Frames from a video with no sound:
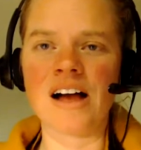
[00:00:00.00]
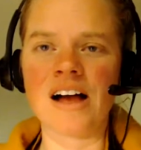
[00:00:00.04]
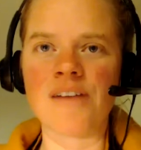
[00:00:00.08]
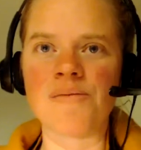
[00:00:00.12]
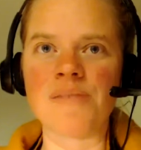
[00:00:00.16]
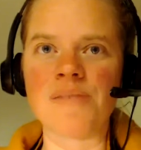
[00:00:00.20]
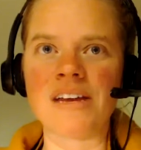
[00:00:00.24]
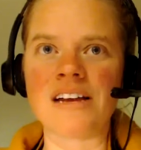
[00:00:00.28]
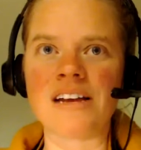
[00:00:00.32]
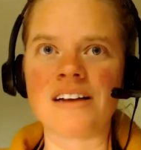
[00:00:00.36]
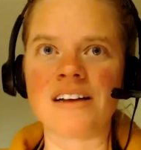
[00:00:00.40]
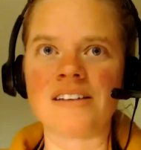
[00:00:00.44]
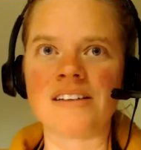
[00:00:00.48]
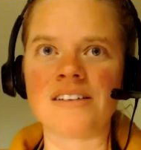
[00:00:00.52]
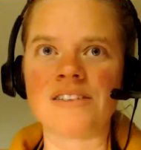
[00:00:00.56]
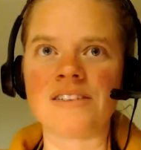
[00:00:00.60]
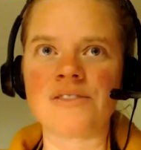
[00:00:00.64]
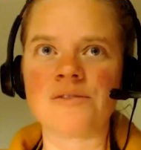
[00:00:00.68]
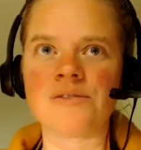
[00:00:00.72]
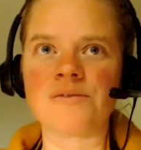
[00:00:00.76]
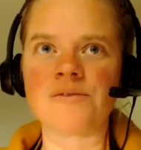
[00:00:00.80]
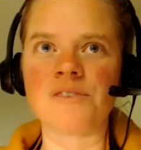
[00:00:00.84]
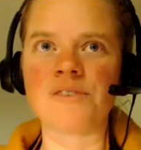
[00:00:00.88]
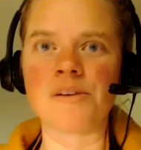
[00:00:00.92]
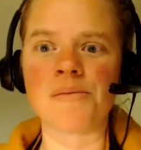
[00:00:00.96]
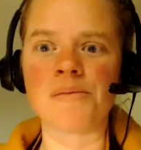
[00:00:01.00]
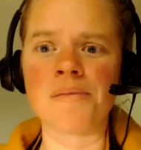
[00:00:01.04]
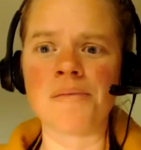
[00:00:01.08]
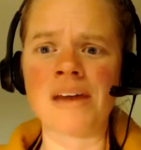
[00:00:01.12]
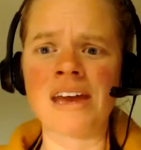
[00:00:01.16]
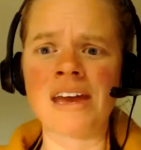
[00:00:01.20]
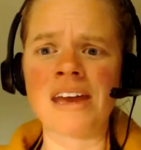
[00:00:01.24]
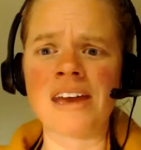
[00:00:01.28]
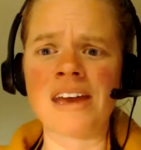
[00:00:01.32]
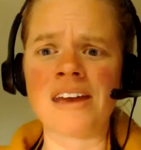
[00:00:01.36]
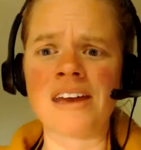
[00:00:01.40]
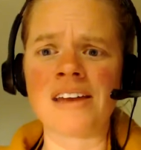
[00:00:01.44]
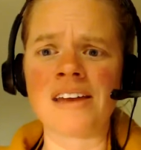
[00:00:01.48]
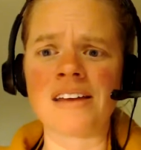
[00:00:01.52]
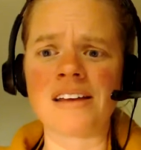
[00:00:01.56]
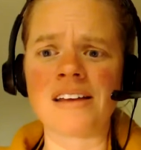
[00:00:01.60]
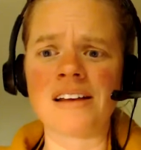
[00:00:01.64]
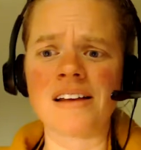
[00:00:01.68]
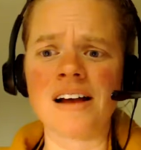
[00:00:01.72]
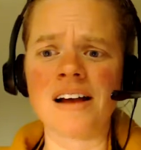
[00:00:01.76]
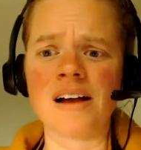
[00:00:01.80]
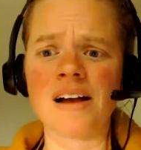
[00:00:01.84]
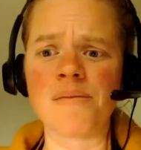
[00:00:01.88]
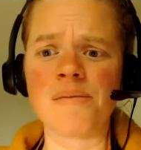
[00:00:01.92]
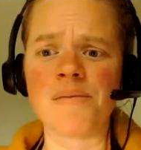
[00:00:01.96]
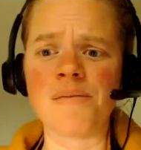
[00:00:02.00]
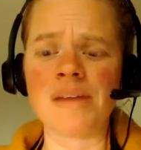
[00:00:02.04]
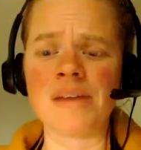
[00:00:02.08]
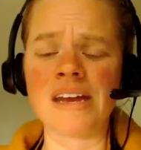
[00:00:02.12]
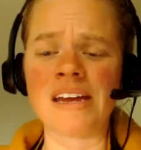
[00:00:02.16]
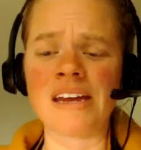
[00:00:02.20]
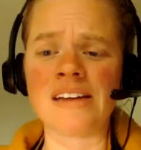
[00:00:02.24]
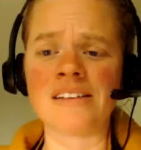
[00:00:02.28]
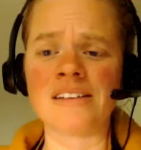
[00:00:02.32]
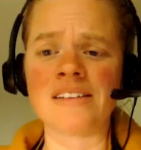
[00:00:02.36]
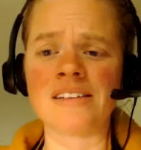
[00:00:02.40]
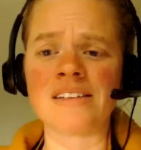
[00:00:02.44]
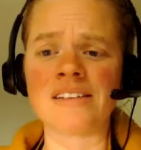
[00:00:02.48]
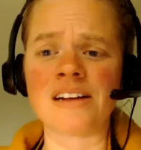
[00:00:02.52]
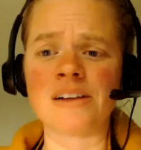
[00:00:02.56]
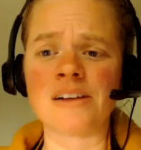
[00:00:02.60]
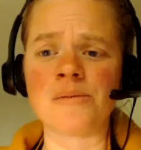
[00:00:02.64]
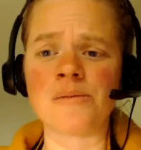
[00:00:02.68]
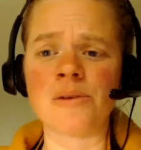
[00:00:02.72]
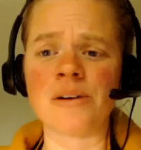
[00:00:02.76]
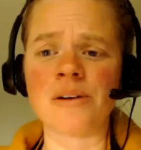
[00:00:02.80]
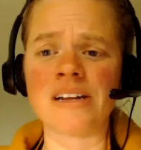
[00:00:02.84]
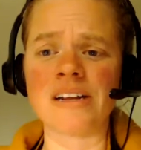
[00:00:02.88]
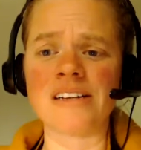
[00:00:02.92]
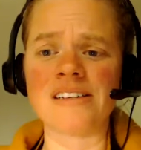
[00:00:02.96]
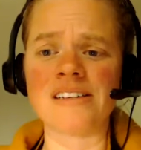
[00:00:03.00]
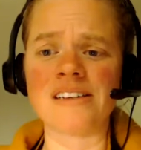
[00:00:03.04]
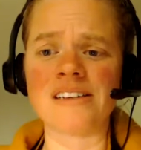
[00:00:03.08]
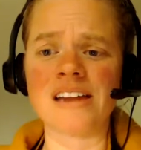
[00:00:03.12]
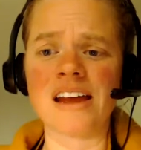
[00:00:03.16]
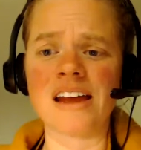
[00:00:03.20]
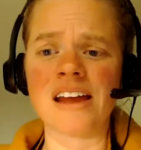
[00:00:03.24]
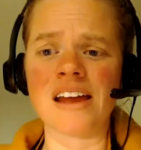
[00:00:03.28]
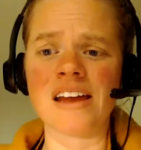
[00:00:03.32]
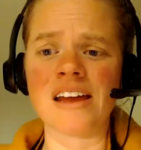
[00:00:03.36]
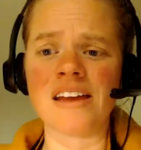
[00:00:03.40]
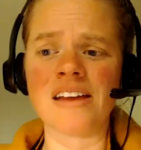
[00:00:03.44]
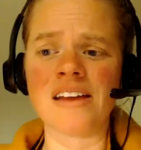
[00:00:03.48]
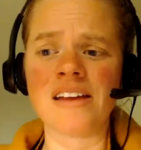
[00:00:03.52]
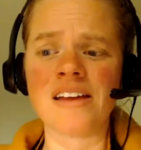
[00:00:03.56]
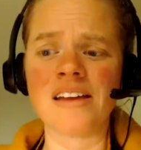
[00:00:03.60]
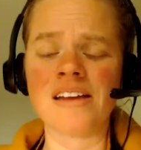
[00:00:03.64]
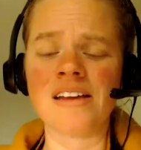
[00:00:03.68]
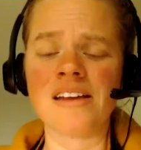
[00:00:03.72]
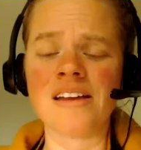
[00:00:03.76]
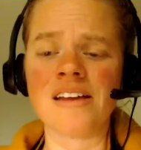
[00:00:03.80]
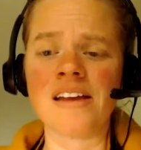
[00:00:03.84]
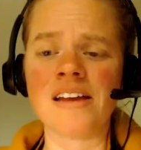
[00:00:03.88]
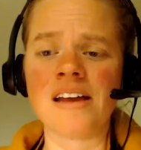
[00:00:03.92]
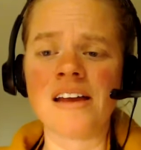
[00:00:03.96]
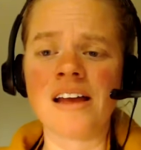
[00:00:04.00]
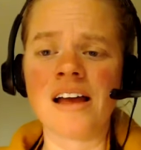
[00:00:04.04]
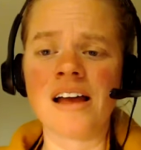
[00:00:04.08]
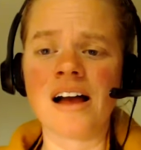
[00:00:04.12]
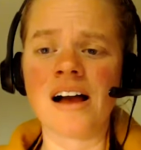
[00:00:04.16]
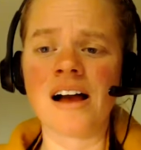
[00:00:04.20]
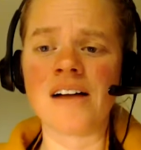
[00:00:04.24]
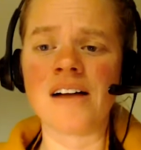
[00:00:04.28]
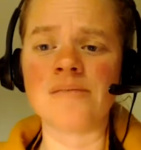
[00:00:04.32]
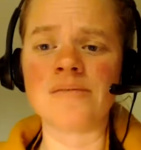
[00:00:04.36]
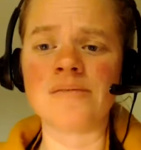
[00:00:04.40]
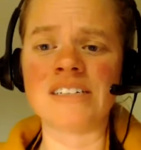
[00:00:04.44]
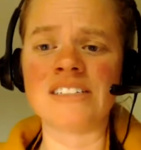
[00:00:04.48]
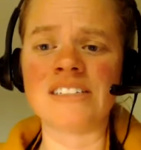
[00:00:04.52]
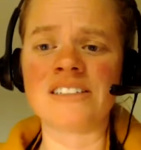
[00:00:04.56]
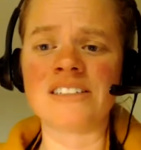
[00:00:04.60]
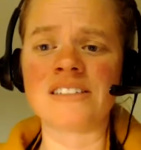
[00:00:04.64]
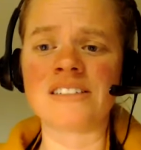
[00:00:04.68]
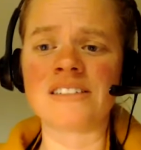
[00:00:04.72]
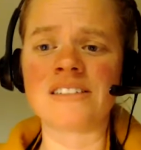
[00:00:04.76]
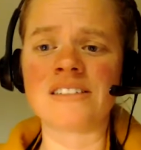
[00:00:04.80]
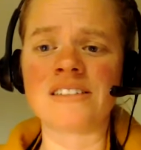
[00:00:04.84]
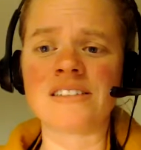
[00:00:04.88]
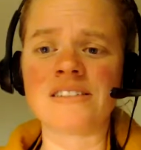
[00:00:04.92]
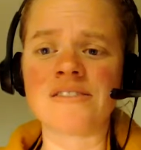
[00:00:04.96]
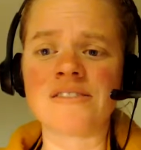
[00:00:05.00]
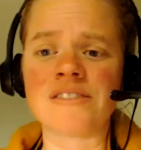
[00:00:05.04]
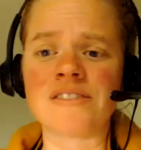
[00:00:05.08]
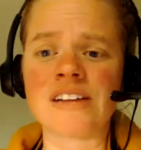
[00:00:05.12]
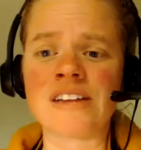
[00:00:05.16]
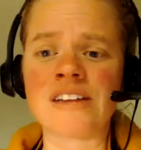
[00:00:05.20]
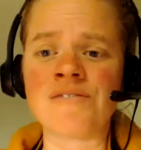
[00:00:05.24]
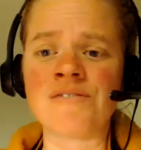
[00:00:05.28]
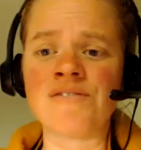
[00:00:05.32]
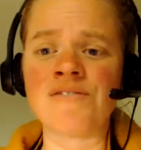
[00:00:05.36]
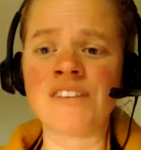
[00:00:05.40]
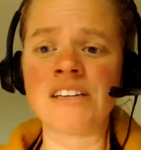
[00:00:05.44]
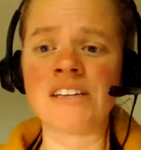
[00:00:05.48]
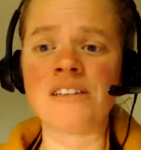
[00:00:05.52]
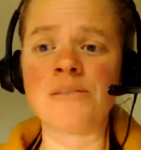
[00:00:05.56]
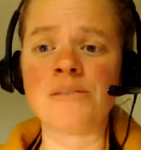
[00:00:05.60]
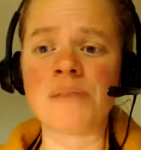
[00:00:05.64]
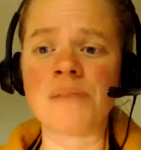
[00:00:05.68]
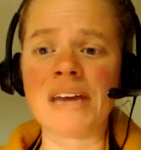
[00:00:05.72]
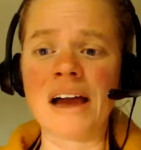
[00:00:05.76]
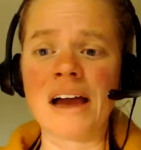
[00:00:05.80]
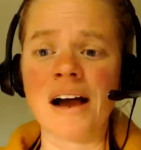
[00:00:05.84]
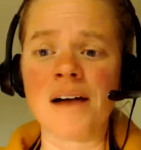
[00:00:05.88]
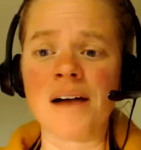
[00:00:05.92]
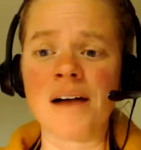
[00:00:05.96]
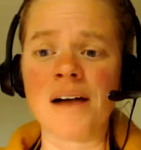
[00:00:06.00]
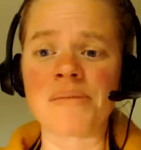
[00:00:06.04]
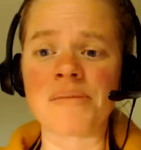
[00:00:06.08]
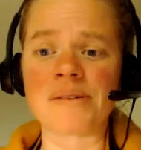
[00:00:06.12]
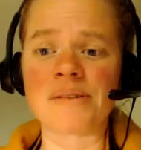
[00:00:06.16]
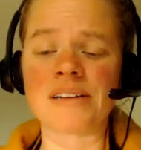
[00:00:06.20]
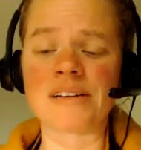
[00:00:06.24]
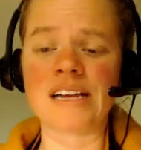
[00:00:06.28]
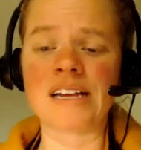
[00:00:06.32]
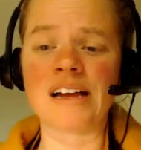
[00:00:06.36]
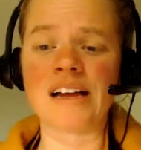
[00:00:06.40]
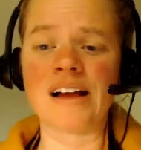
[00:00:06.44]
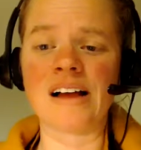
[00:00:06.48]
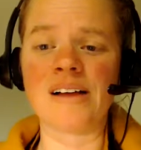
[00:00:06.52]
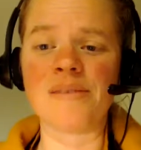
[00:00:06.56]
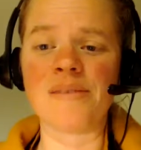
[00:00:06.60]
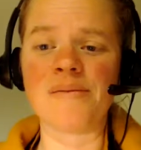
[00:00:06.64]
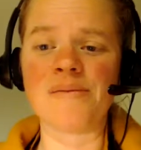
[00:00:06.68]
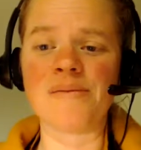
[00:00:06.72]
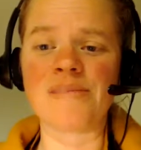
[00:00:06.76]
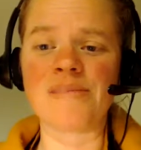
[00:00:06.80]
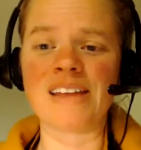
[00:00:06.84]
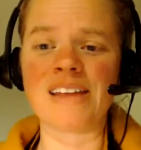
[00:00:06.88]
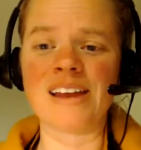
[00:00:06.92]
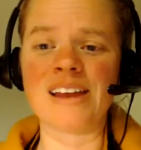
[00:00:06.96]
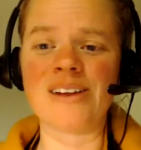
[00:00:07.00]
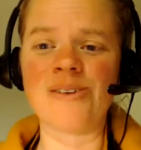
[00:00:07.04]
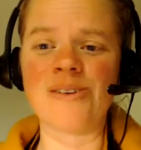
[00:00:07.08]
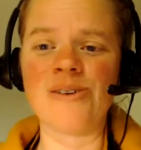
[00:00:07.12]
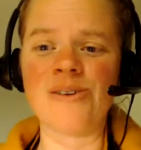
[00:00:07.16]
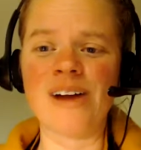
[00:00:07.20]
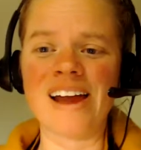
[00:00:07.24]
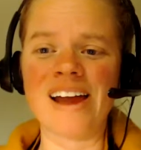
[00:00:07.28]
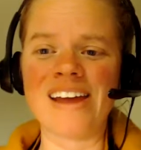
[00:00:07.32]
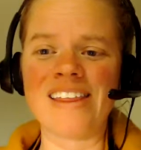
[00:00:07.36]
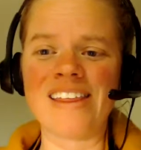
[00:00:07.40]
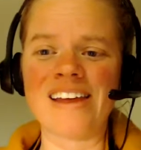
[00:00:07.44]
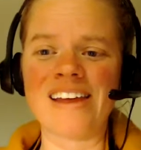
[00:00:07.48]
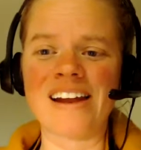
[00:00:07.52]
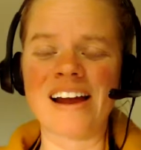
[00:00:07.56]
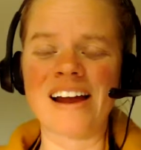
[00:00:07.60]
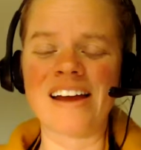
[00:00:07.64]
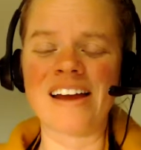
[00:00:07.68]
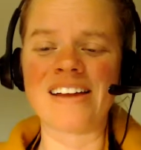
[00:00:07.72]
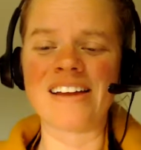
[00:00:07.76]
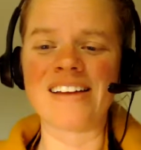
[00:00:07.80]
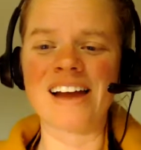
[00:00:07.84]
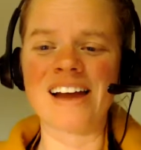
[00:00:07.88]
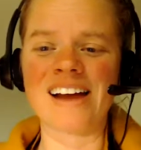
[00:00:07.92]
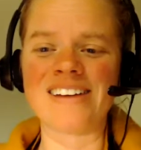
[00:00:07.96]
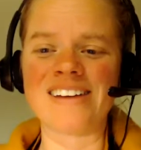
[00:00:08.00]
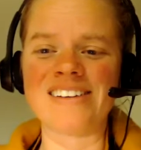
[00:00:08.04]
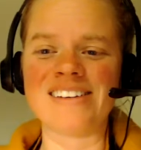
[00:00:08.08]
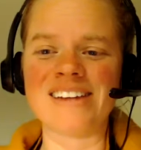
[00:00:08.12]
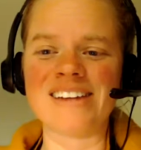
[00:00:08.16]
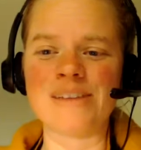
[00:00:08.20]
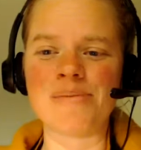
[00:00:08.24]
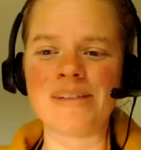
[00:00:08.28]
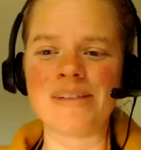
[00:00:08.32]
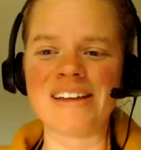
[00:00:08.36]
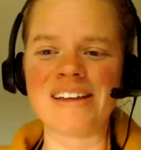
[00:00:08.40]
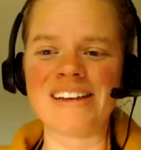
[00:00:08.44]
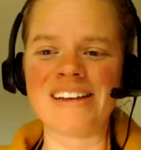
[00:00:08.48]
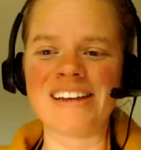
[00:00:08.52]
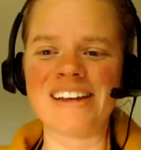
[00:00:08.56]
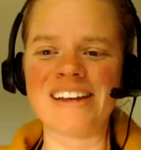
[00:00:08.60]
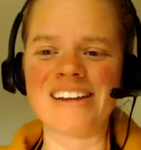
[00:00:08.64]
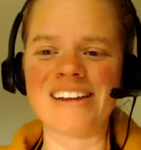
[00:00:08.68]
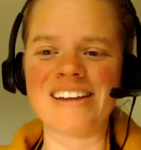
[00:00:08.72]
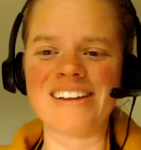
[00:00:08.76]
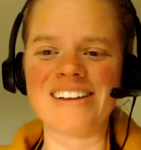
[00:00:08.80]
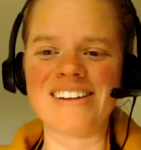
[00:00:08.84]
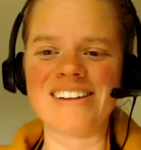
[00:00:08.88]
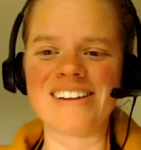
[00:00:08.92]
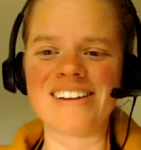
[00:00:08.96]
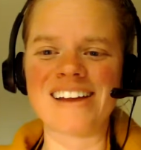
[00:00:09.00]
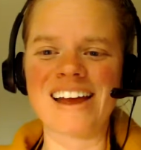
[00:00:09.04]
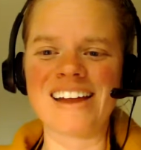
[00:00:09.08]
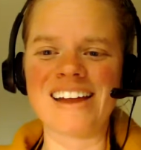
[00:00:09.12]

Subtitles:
Because for me, being in ceremony today, it filled me up in a way that I deeply needed.